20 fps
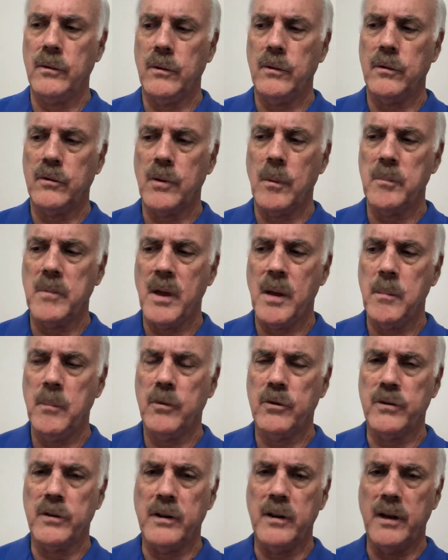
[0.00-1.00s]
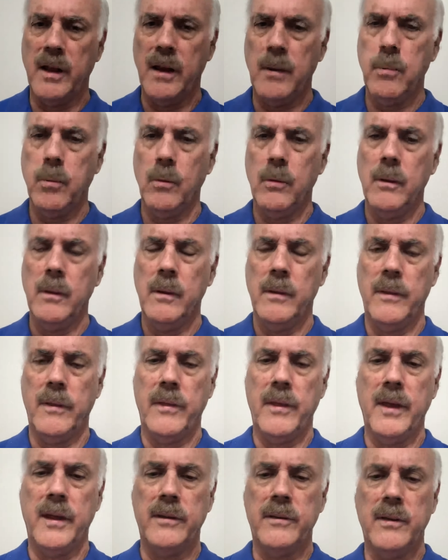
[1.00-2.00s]
sometime was it in April,
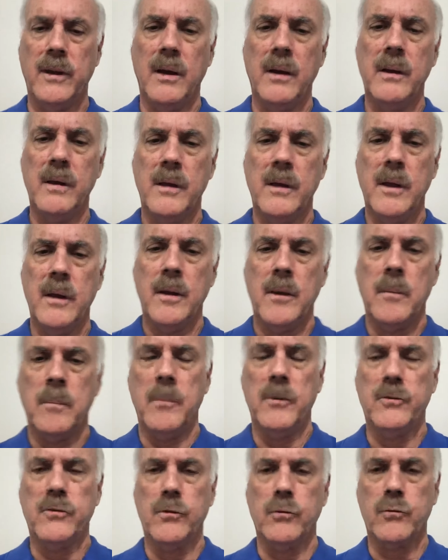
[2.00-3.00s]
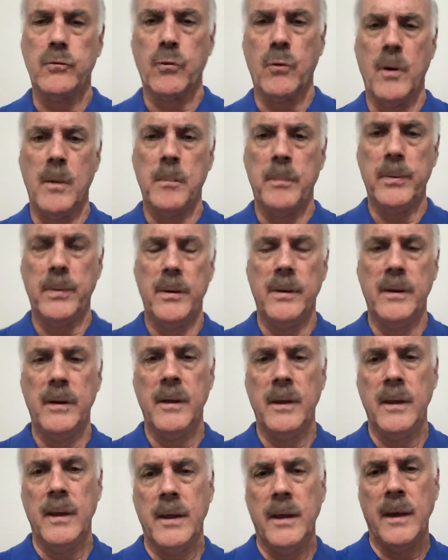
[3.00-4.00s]
that Mr. Trump
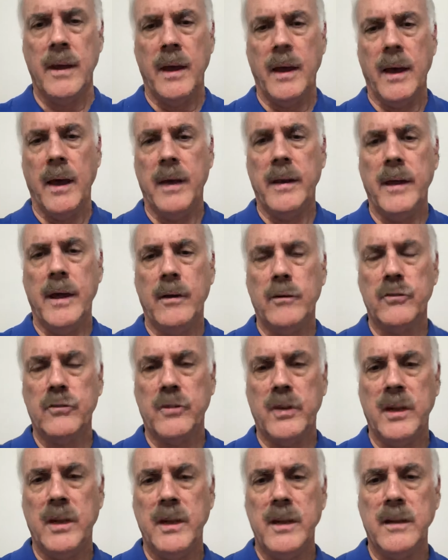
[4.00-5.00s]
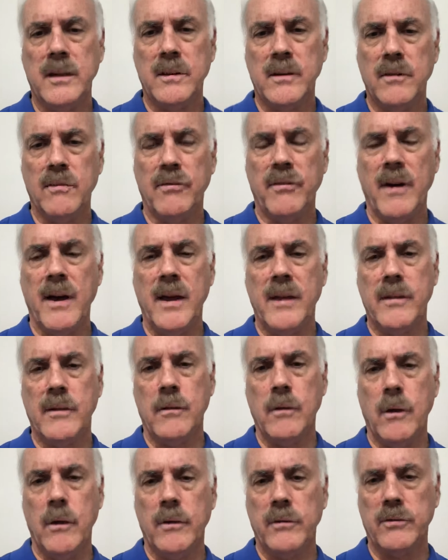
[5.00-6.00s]
announced he can defy the
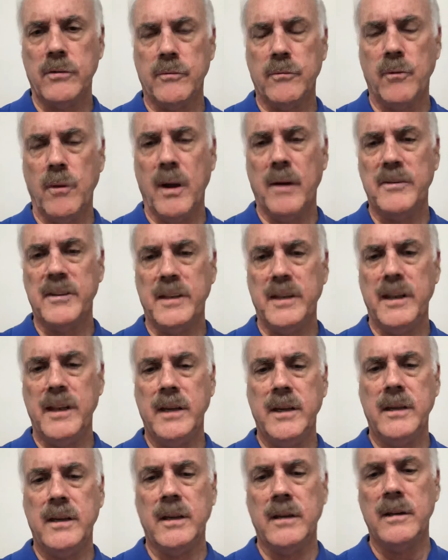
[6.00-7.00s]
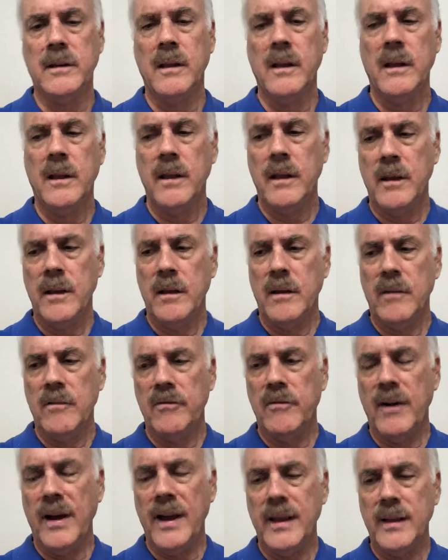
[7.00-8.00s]
laws of gravity, he can
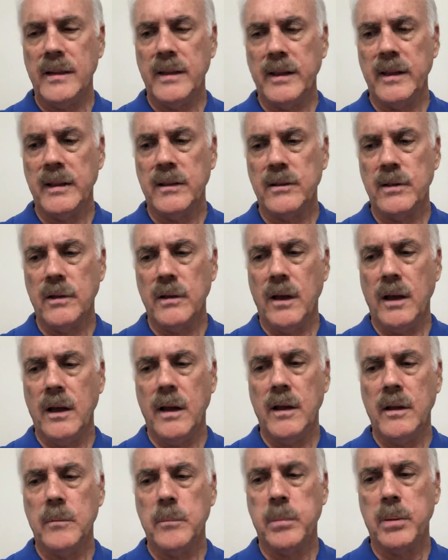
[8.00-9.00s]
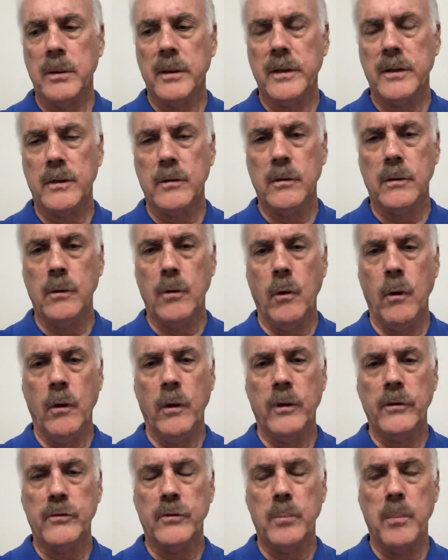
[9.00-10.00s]
violate political
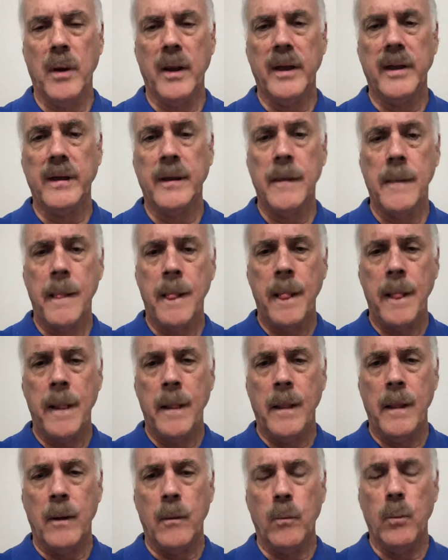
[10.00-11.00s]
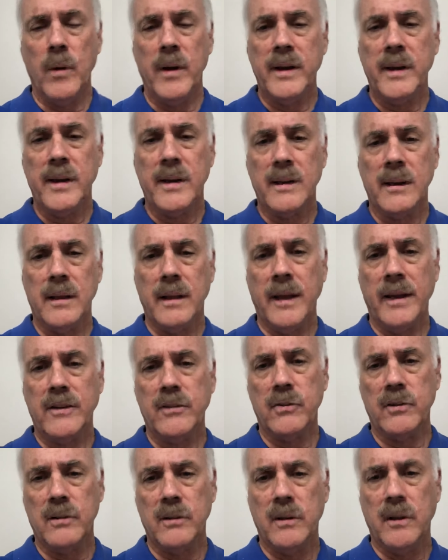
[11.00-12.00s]
laws by winning an
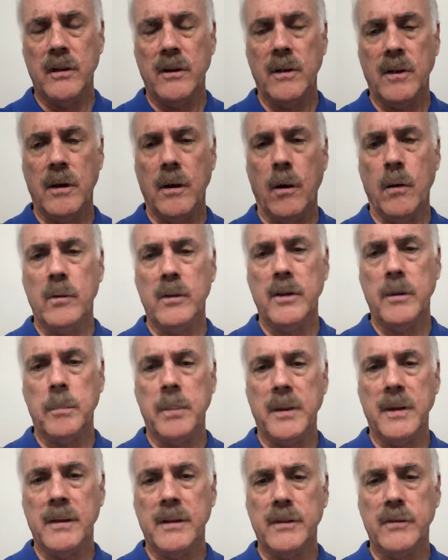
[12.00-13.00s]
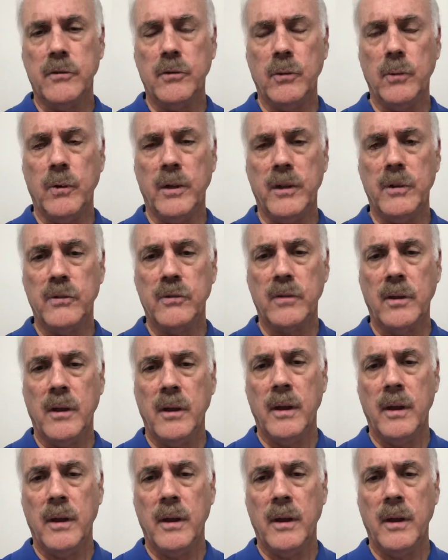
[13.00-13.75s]
election, only appealing to his